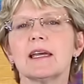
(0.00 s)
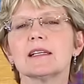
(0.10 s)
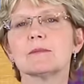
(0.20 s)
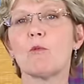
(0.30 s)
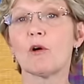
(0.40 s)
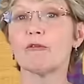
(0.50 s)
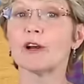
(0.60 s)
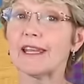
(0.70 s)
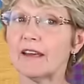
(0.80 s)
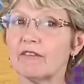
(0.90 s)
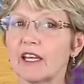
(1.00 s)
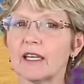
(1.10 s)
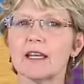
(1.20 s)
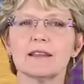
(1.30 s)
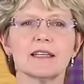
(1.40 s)
is more
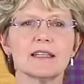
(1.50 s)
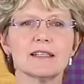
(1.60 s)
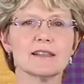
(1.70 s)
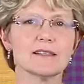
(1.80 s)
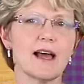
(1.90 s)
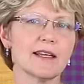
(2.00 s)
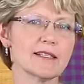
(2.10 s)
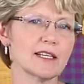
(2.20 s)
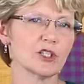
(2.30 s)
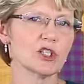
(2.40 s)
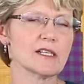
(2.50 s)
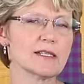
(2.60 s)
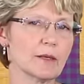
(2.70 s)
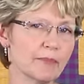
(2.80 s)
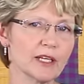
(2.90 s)
forgiving than a design such
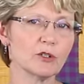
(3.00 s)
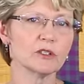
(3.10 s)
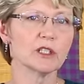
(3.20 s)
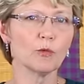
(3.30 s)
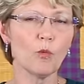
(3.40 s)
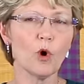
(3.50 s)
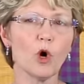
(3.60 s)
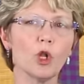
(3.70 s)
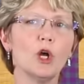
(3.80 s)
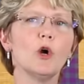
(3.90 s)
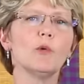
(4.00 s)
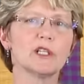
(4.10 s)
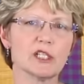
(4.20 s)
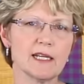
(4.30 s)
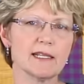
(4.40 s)
as the Pendleton wool,
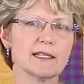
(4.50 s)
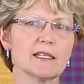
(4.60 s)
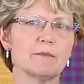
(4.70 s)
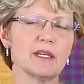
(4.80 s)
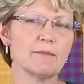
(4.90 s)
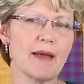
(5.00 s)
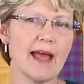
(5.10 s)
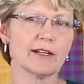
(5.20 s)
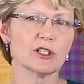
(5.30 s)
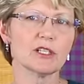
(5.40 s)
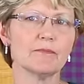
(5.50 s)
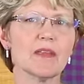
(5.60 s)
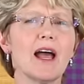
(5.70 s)
which needs to be matched.